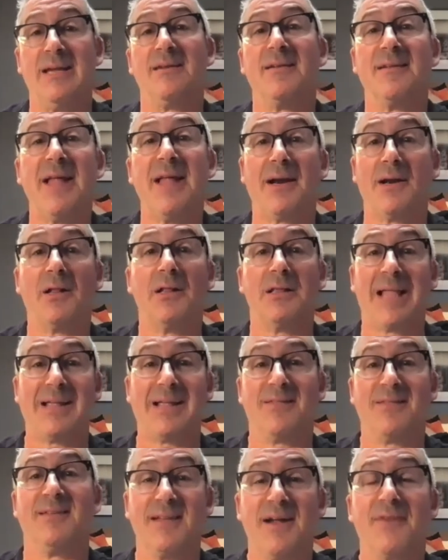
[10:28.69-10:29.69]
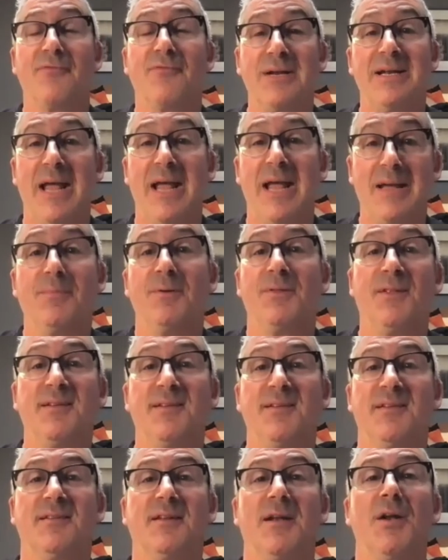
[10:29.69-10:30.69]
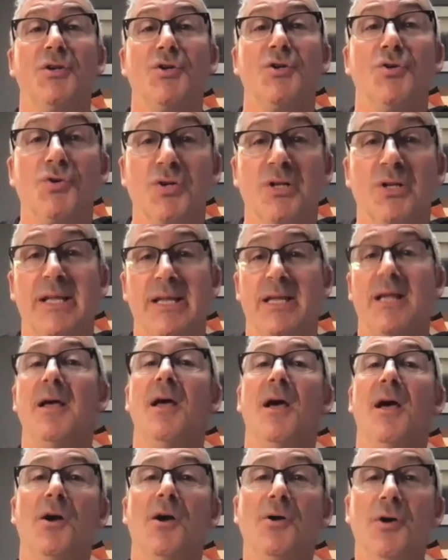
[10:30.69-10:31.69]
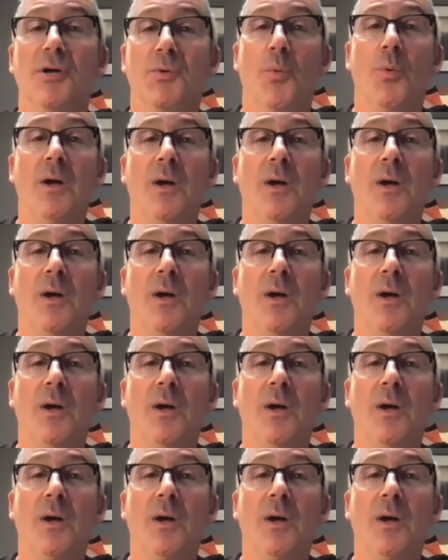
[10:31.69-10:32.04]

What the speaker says: It's not like this every day, but this is an unusually good,